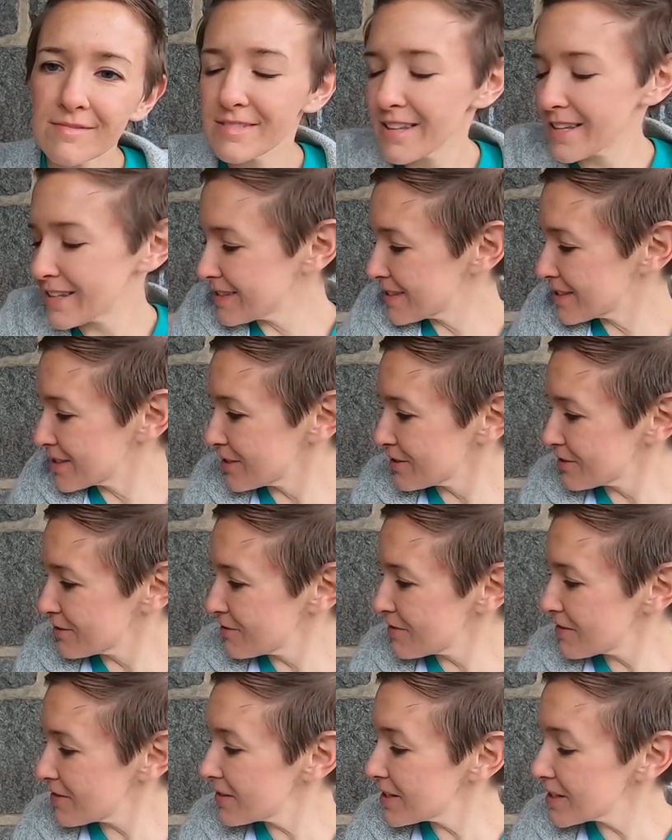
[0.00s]
That's cute.
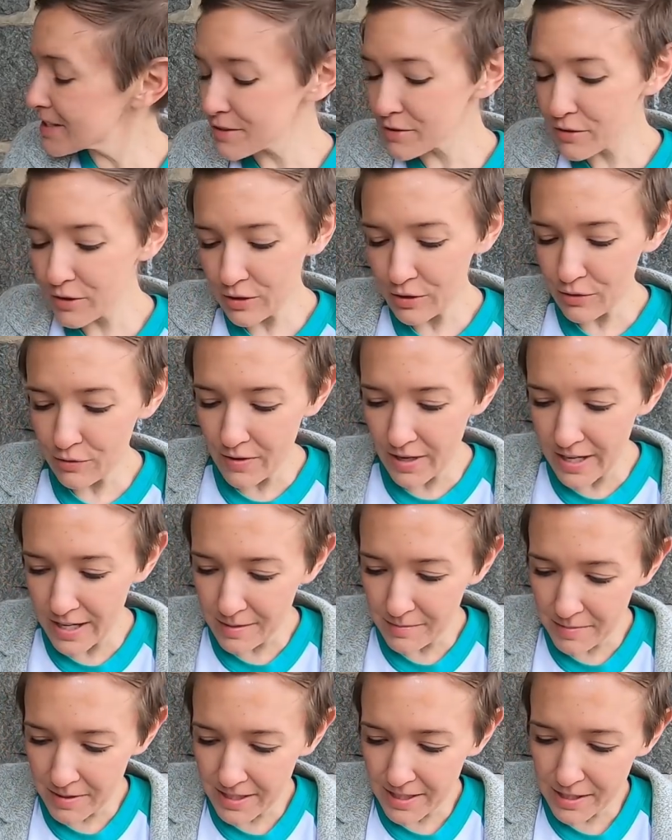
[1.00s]
These will look great
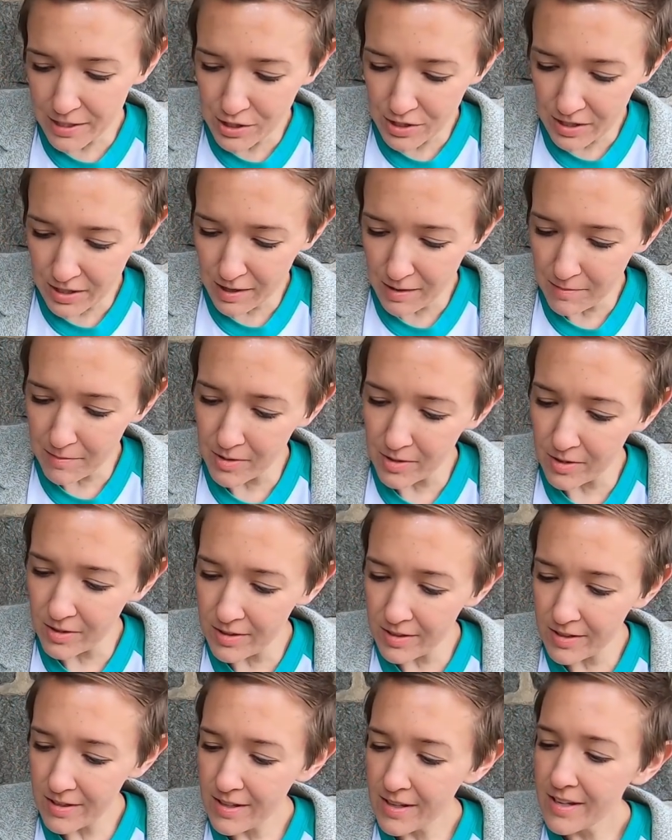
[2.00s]
in my kitchen cupboard.
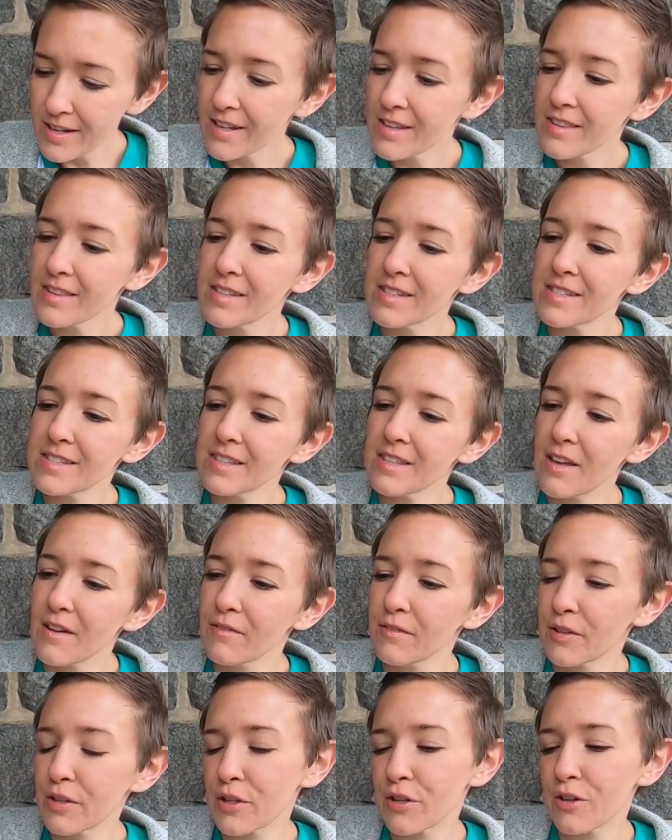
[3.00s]
This
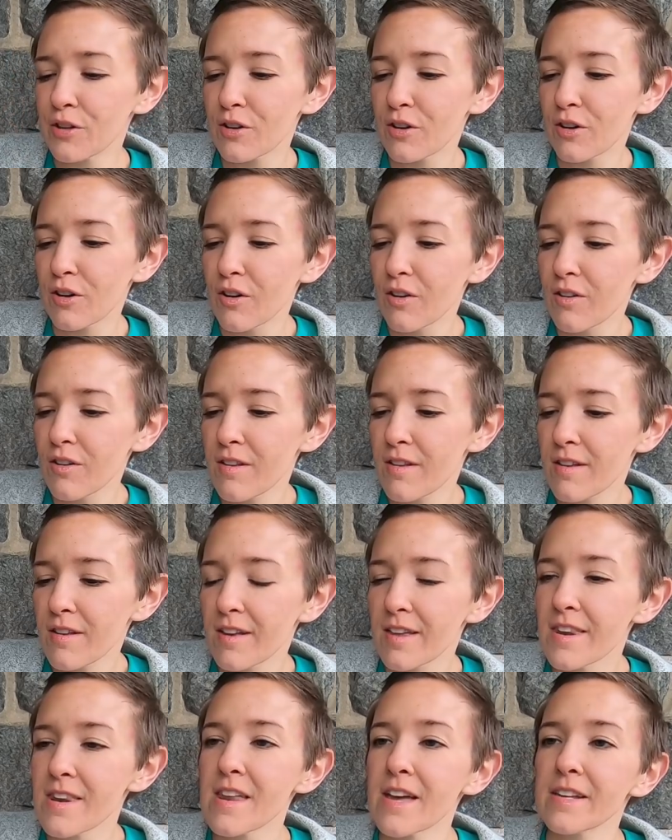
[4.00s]
lovely girl.
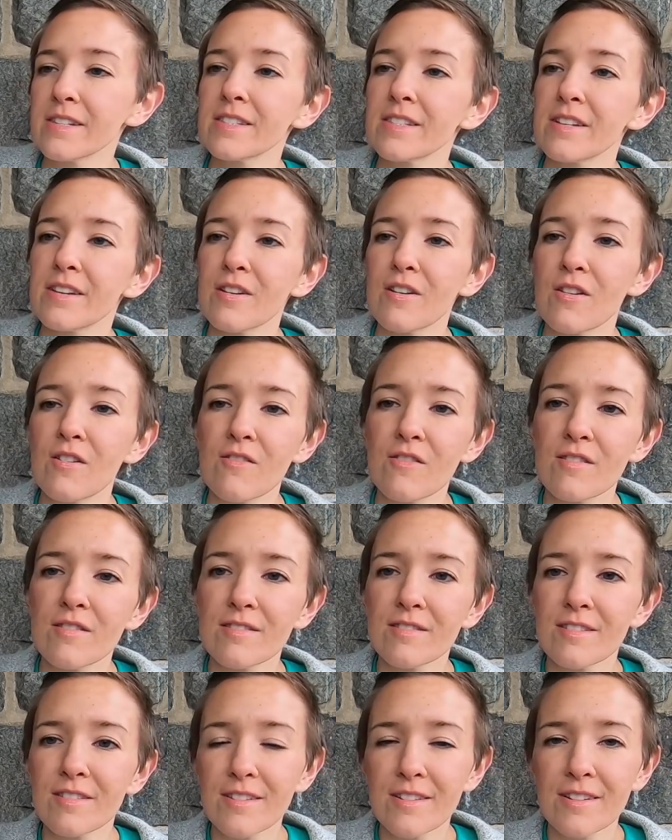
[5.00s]
Nesco.
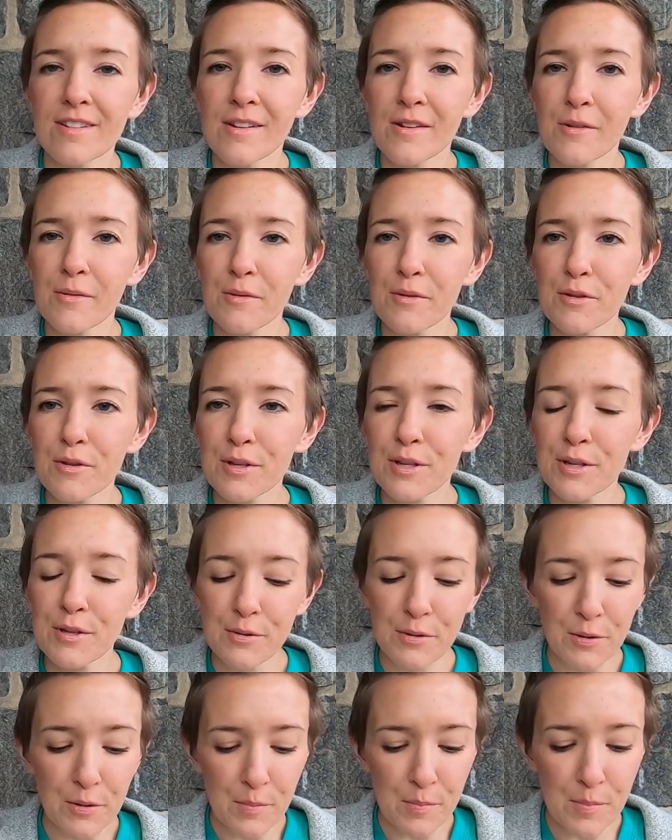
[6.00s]
Those are
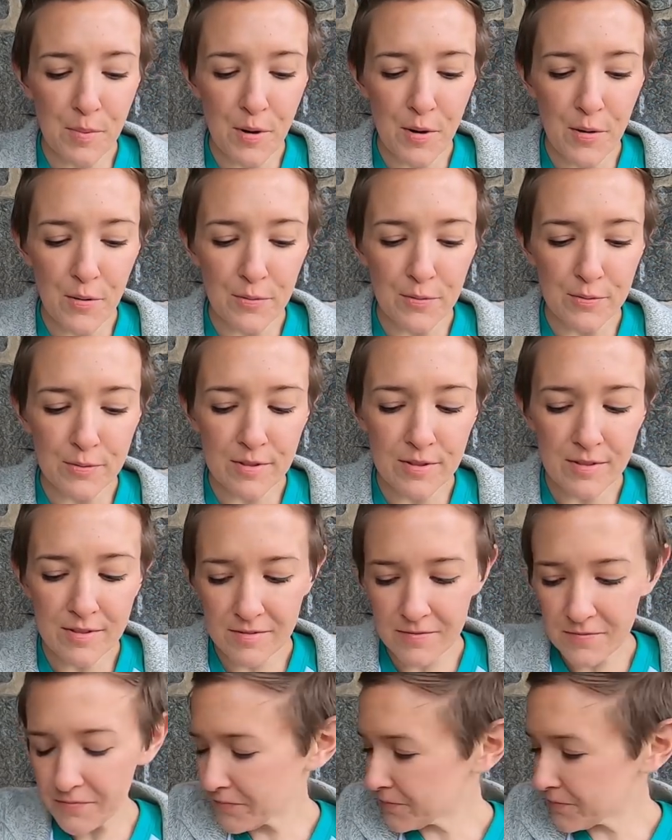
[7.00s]
cute little bows.